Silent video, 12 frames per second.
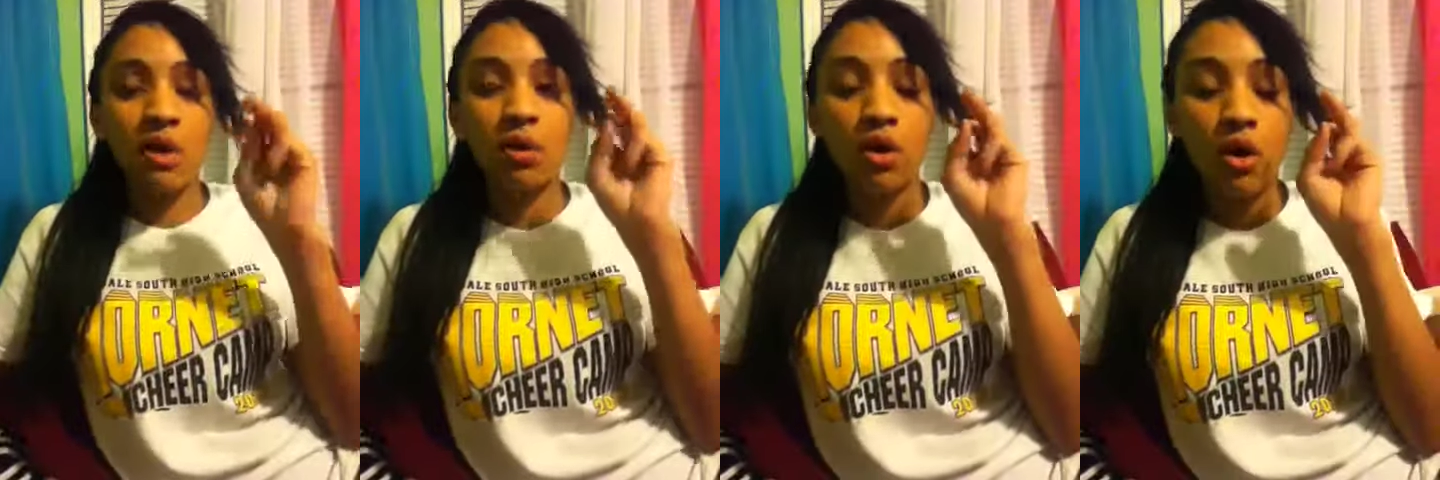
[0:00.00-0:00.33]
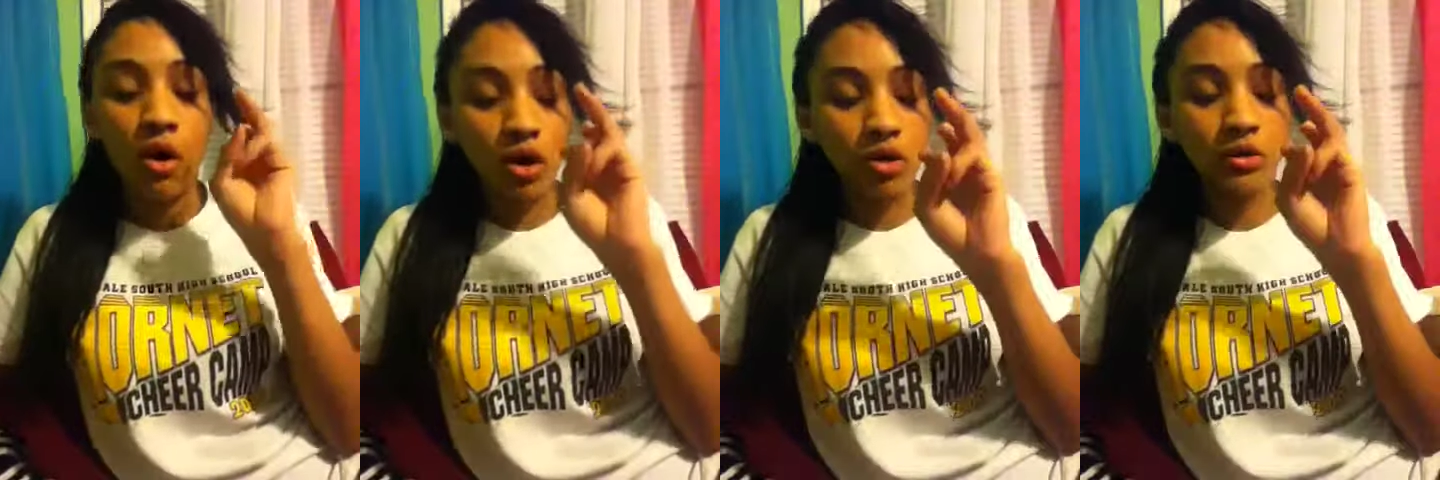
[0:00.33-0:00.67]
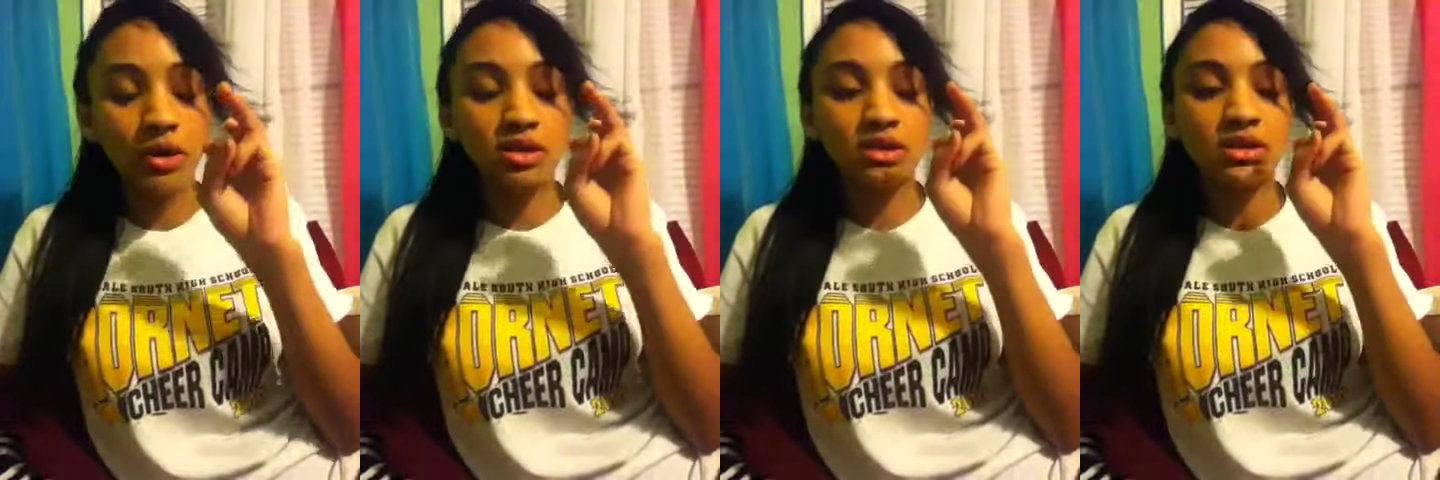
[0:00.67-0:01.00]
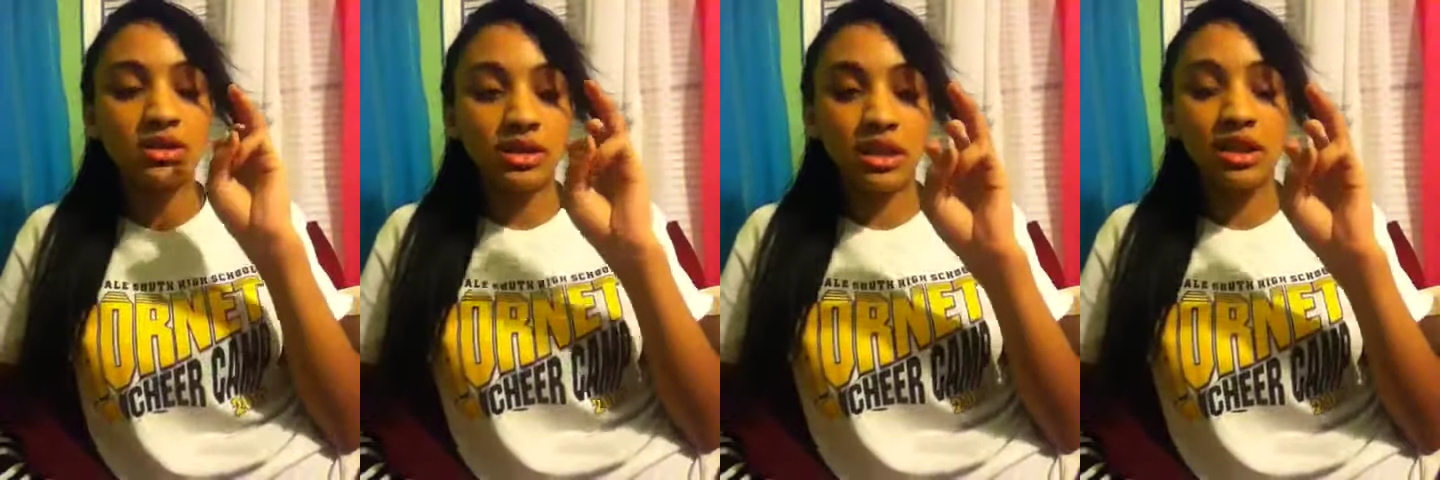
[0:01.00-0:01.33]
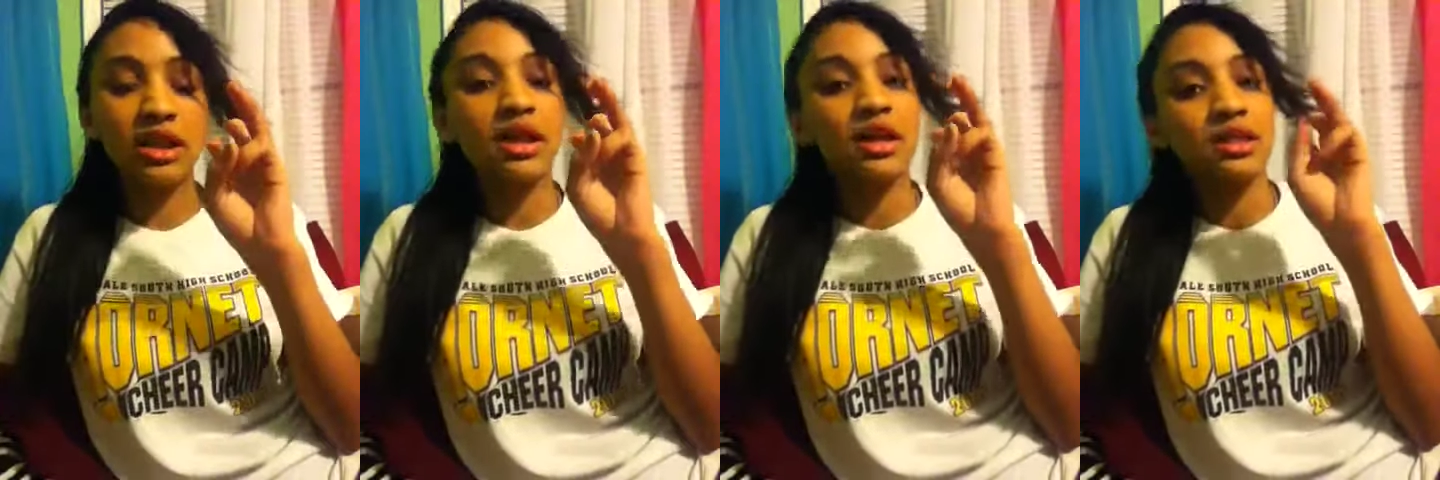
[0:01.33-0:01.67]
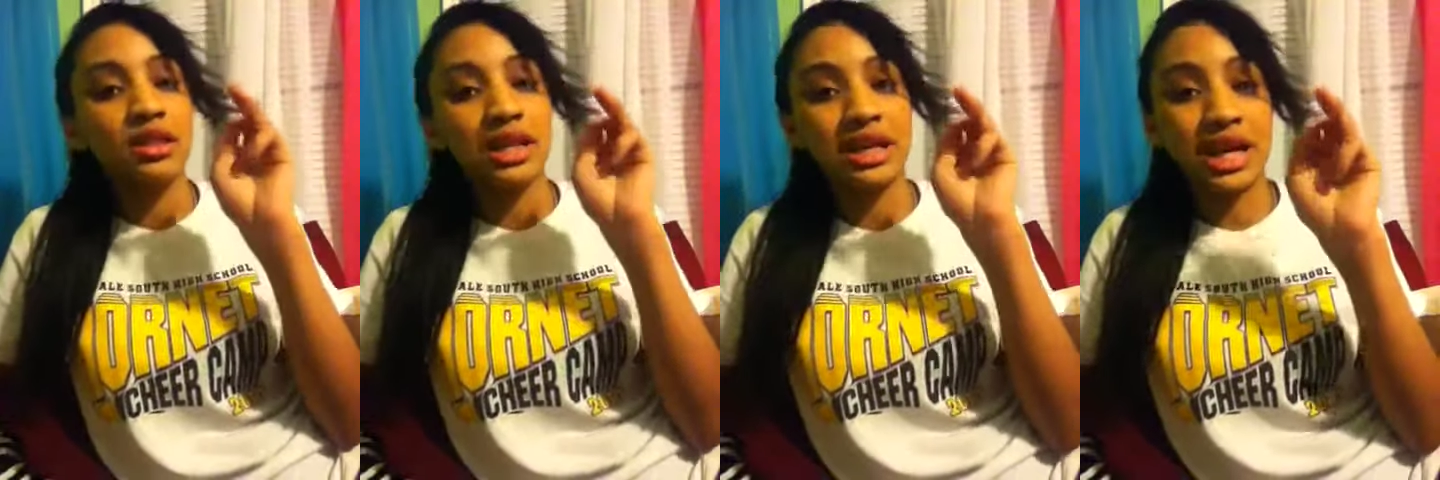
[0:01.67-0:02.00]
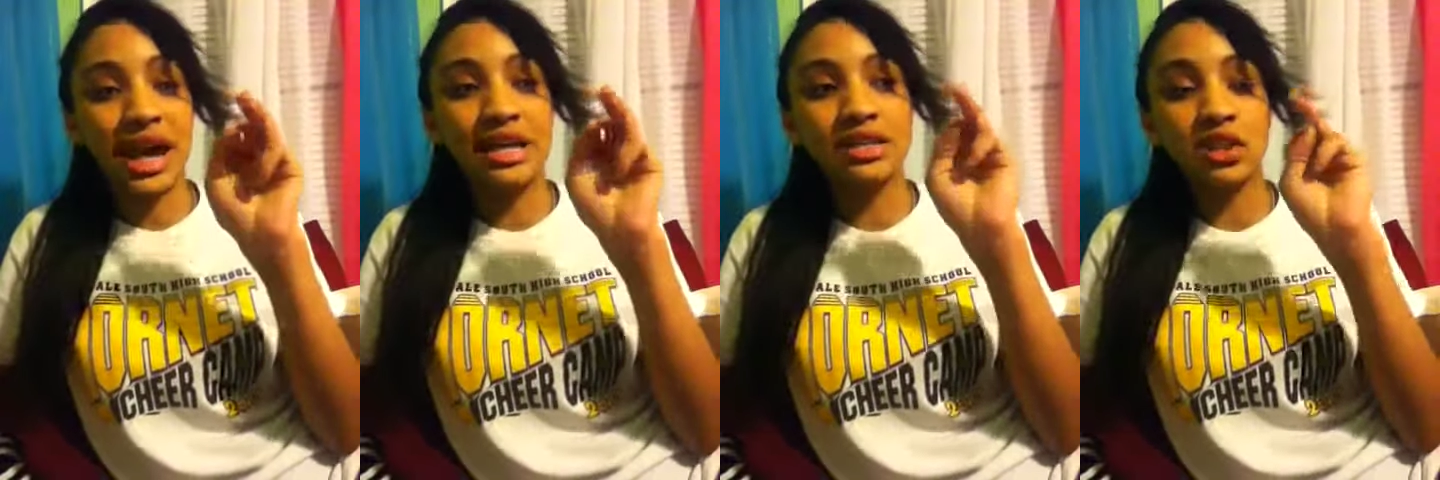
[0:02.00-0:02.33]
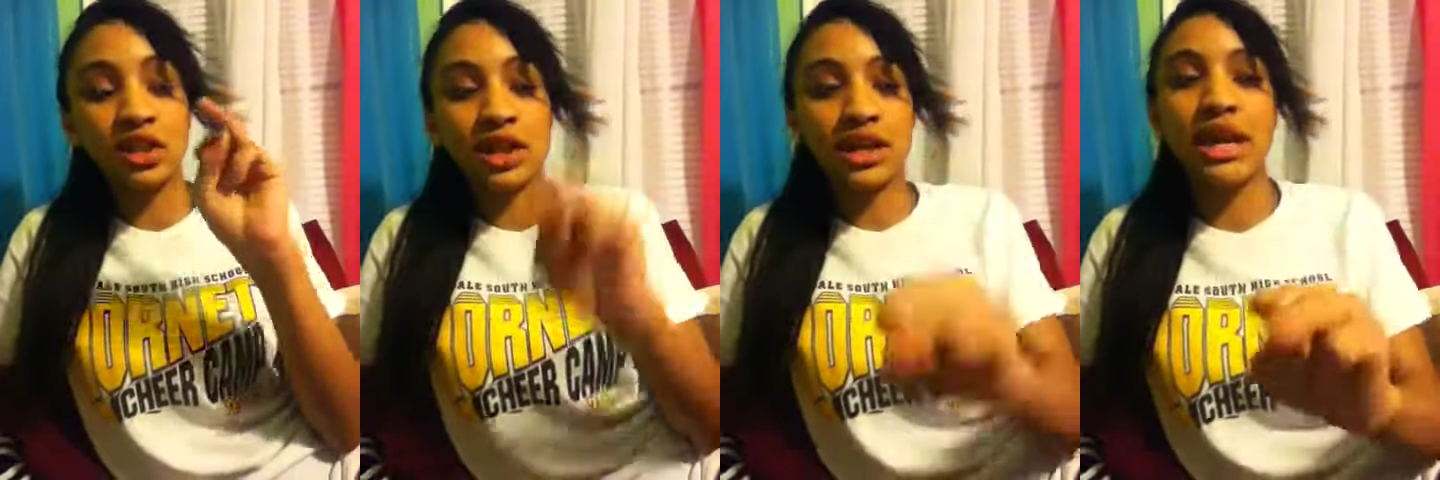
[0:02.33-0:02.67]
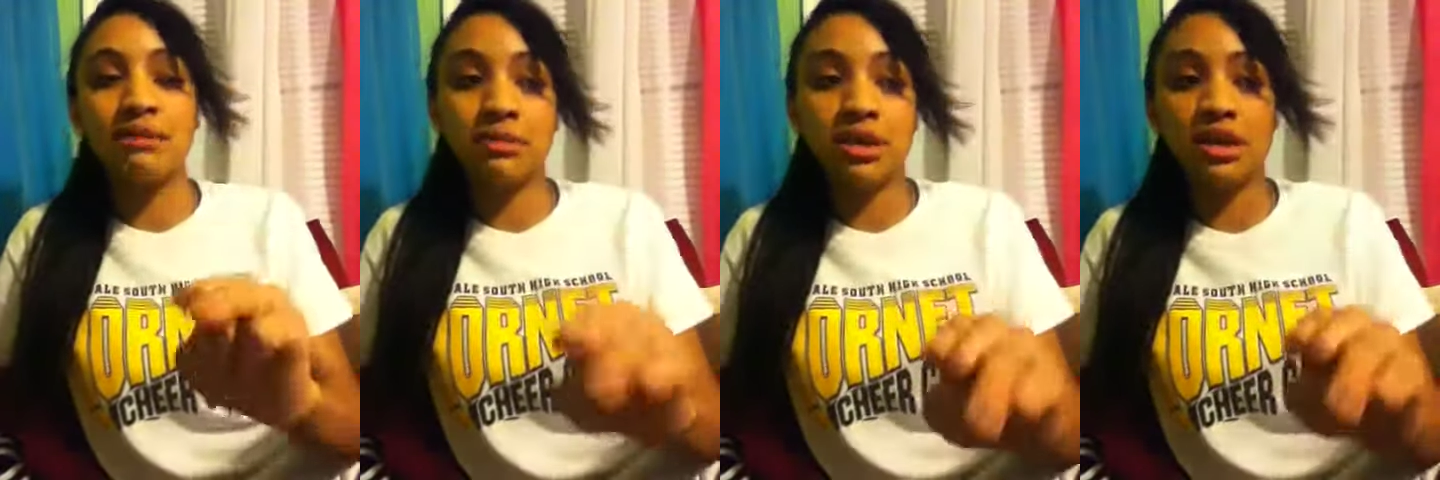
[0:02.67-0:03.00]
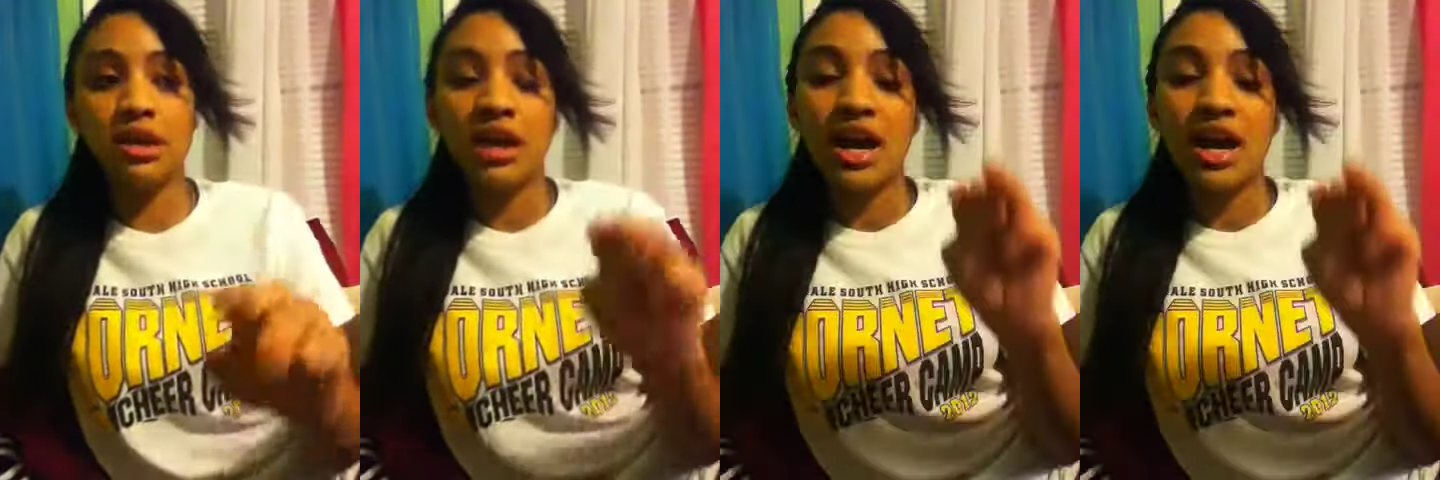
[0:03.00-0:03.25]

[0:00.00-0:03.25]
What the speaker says: I will always think that a guy is looking at me